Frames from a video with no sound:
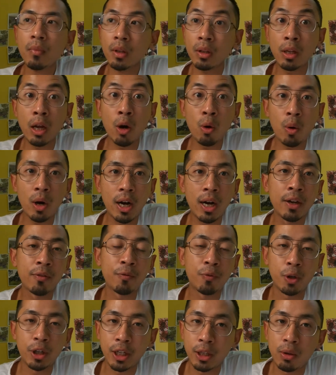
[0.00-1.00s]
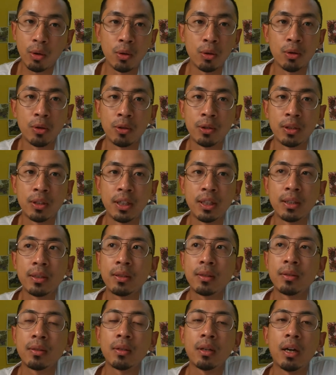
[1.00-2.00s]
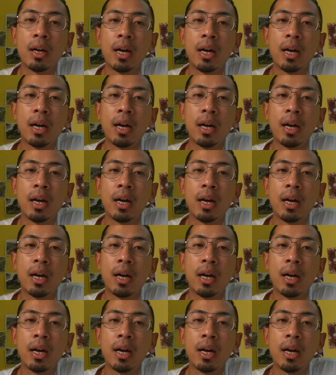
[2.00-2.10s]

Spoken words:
now I forget all those things.